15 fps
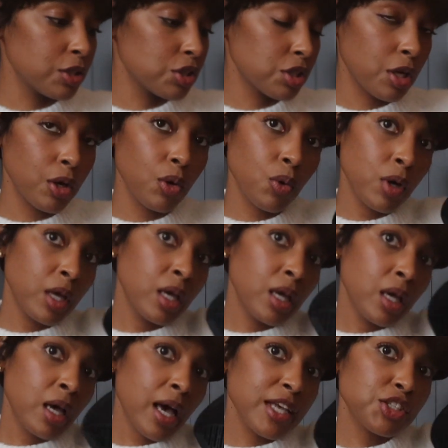So
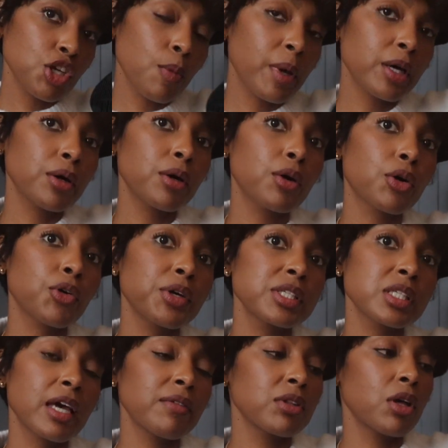I saw my girl Chris
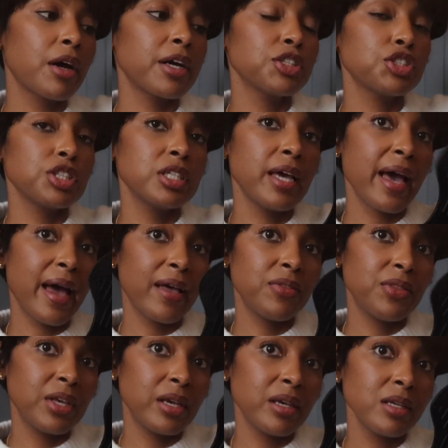Cavallari, she had
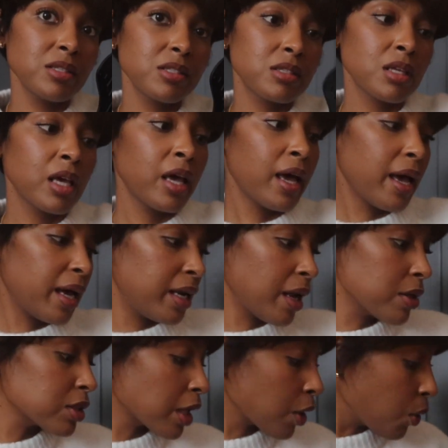this, and I
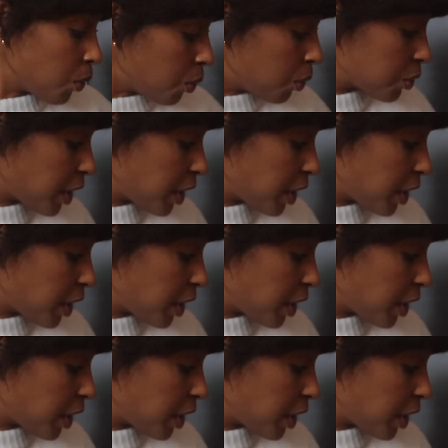was like, ooh,